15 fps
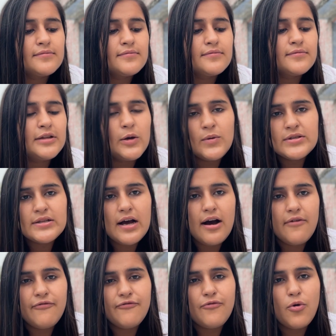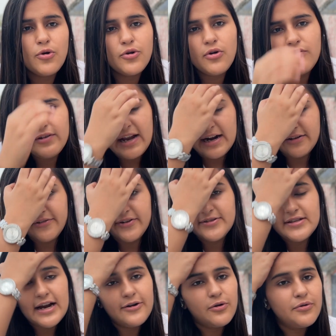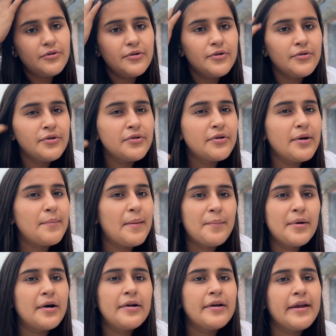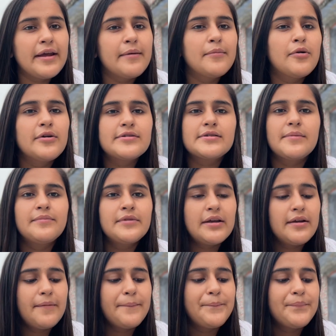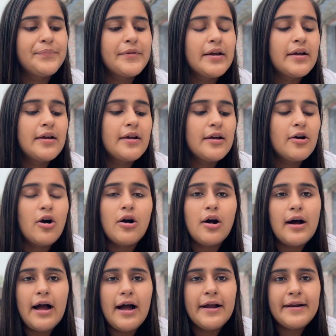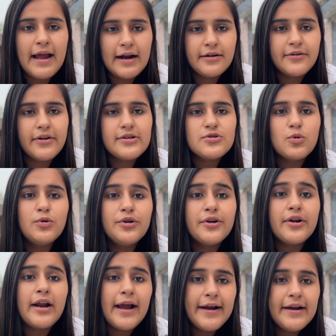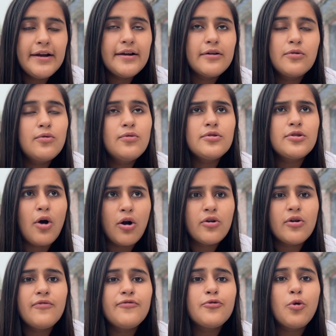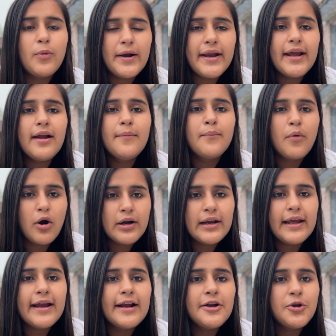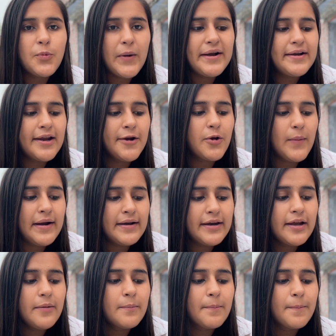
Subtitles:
There was a photo of an actress. I don't remember her name or something. An actress who thought of quitting modeling in 2020,